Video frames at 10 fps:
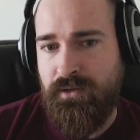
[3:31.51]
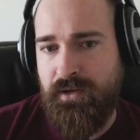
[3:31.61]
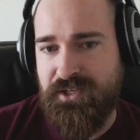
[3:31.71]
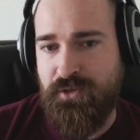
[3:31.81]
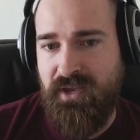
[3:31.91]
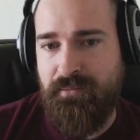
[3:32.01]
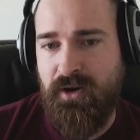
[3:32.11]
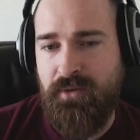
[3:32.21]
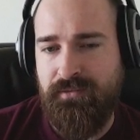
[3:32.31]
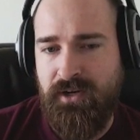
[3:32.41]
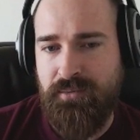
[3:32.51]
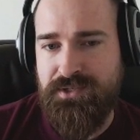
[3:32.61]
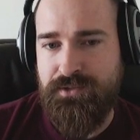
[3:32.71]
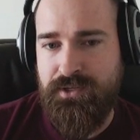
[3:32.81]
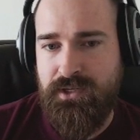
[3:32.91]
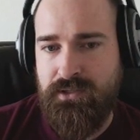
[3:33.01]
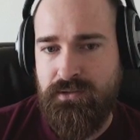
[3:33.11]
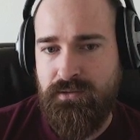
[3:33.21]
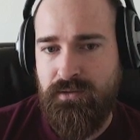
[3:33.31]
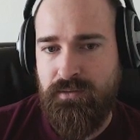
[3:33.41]
national manpower modifier plus 30,
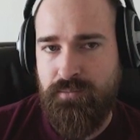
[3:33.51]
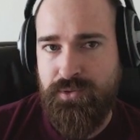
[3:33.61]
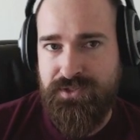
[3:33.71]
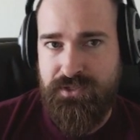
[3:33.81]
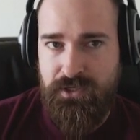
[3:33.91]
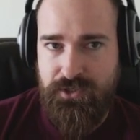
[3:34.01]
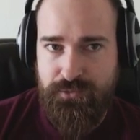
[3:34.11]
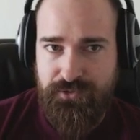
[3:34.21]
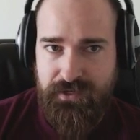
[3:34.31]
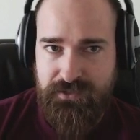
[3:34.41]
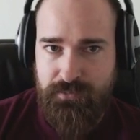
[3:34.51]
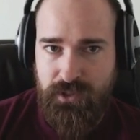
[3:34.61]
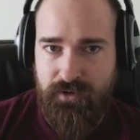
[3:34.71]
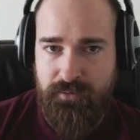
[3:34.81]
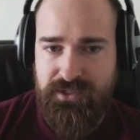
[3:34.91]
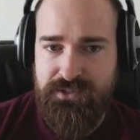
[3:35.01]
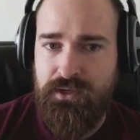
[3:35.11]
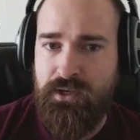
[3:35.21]
prestige, which affects morale of armies,